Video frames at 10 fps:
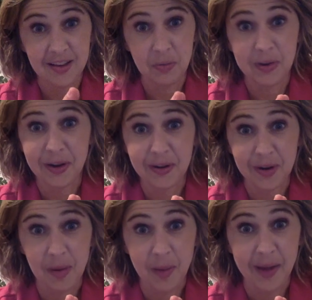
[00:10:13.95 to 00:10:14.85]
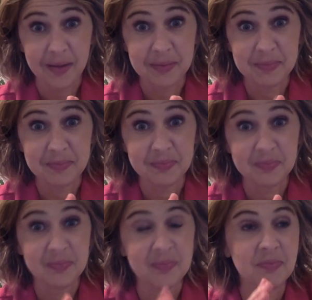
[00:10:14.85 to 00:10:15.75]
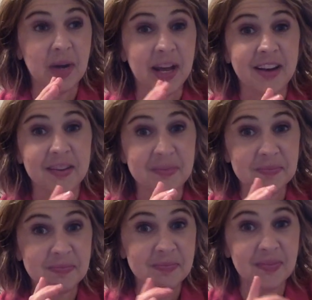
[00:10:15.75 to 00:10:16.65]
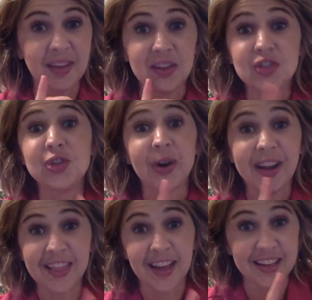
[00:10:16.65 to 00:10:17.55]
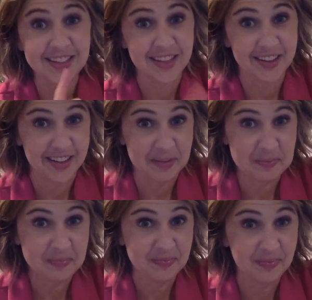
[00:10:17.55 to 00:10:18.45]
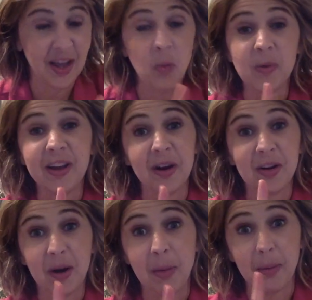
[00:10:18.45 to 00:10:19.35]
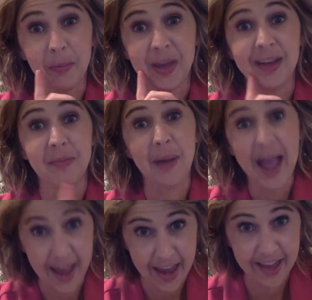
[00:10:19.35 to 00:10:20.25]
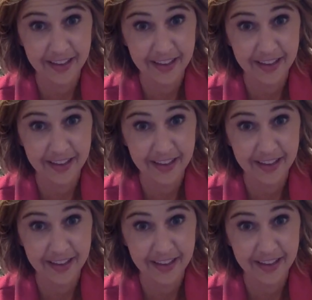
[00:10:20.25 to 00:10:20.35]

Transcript: We got our car back. But during that time, now we got our car back, but we had to pay.